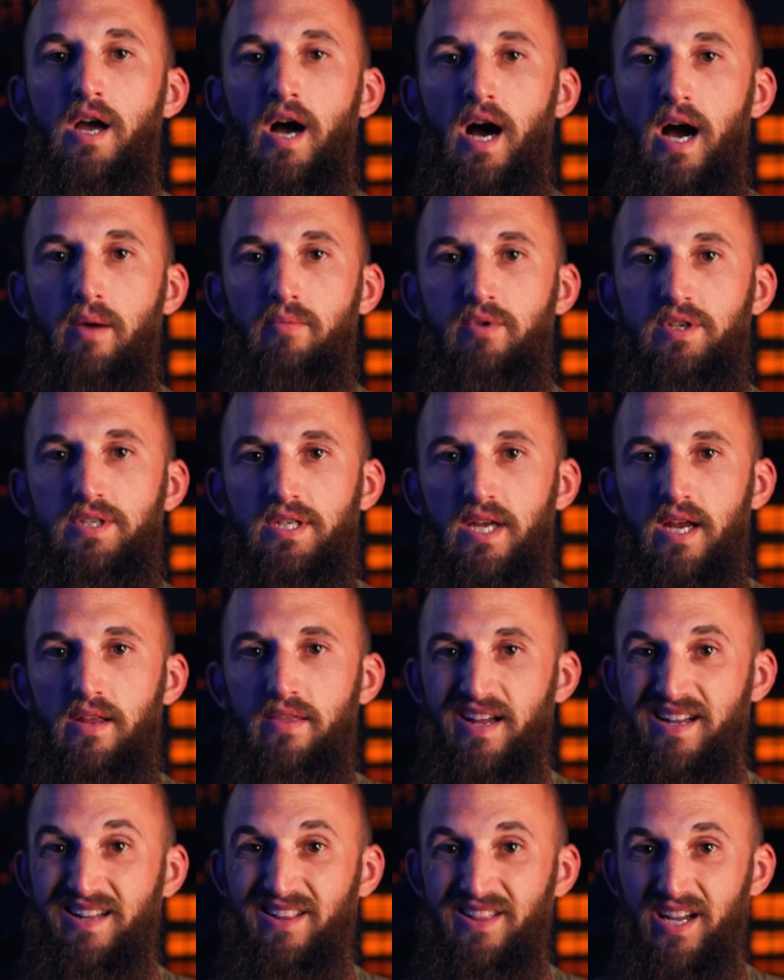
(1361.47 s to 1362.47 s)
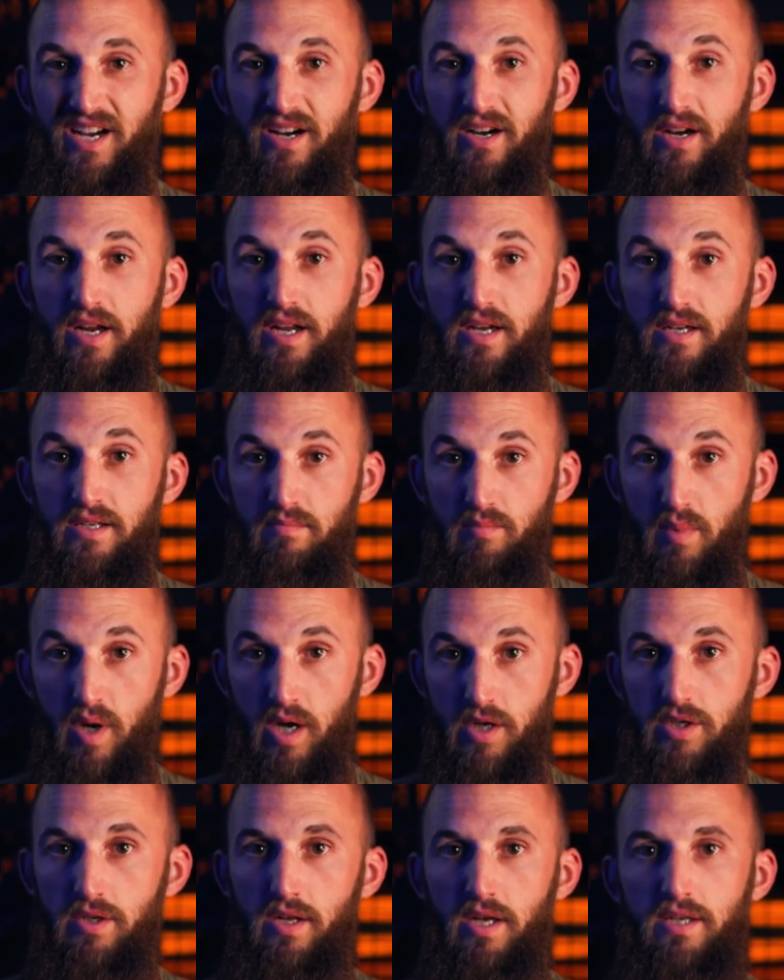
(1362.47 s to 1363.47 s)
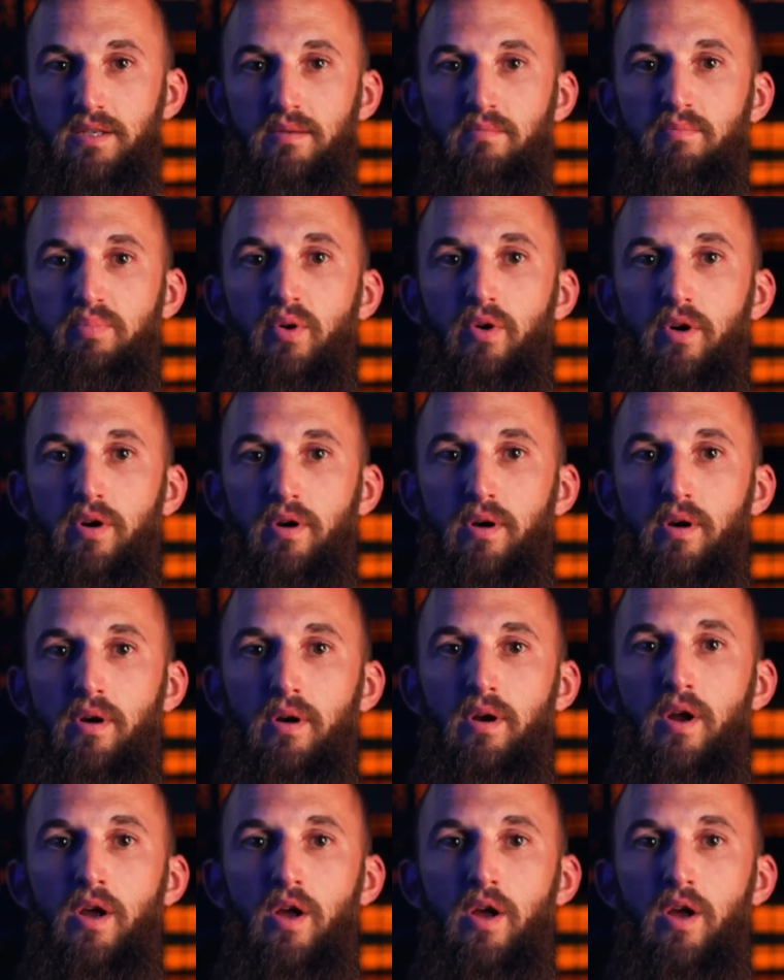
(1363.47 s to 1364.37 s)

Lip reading: I would say the clarity is much less important